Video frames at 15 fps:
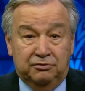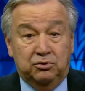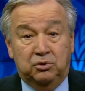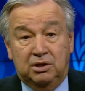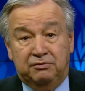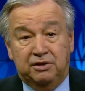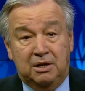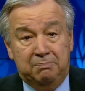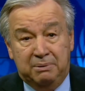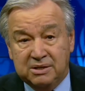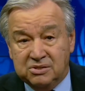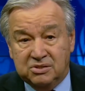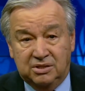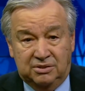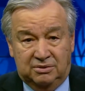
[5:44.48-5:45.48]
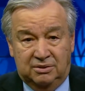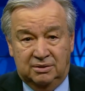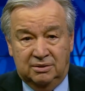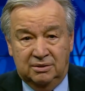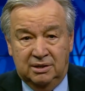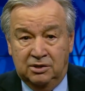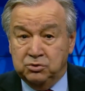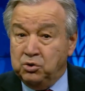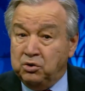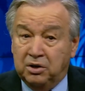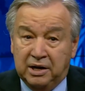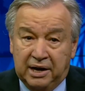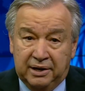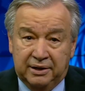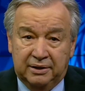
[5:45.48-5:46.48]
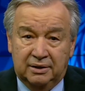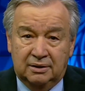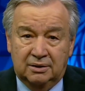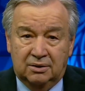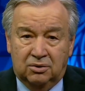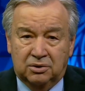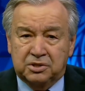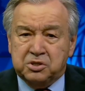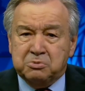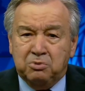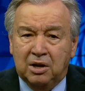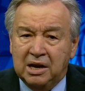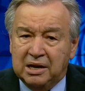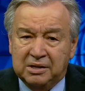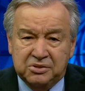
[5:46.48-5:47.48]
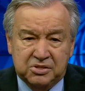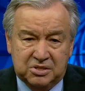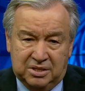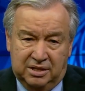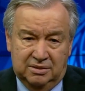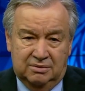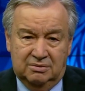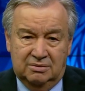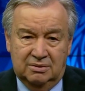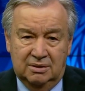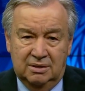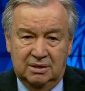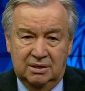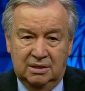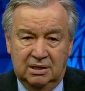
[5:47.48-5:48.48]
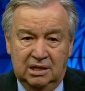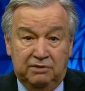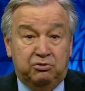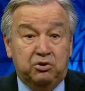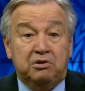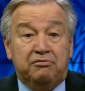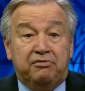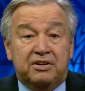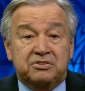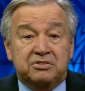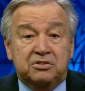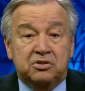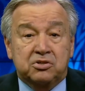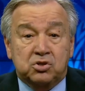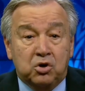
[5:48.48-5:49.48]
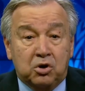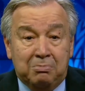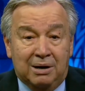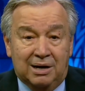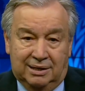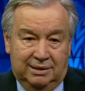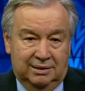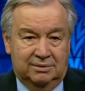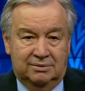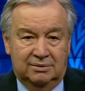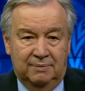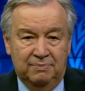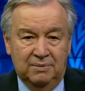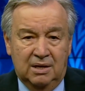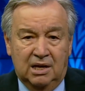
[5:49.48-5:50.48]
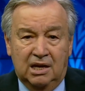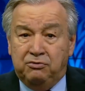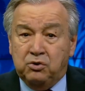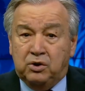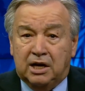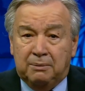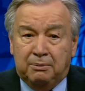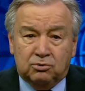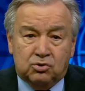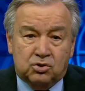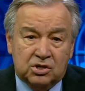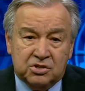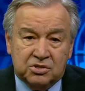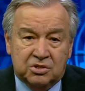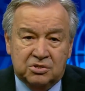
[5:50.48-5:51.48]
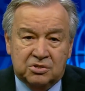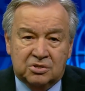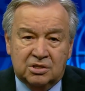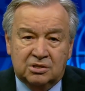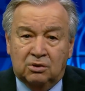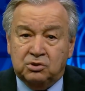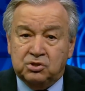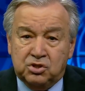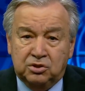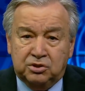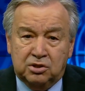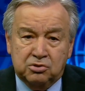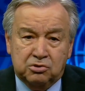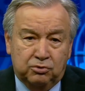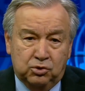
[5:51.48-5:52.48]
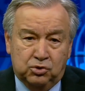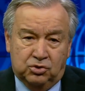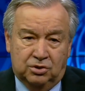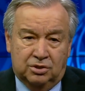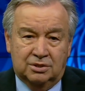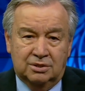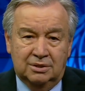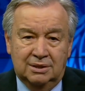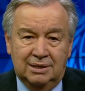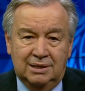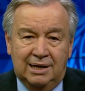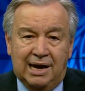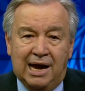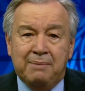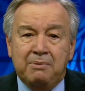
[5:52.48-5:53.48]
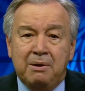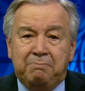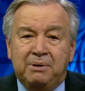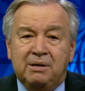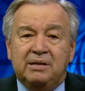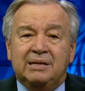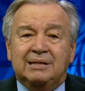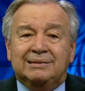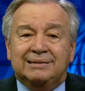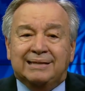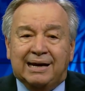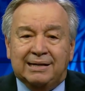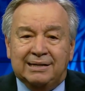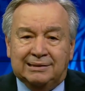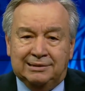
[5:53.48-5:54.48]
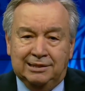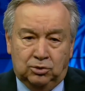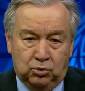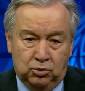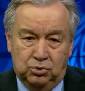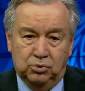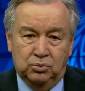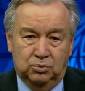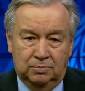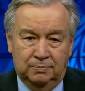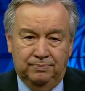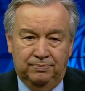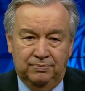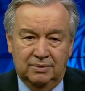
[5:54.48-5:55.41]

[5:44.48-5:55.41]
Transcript: If you live in a big city, a rural area, or a small island state, if you invest in the stock market, if you care about justice and our children's future, I am appealing directly to you.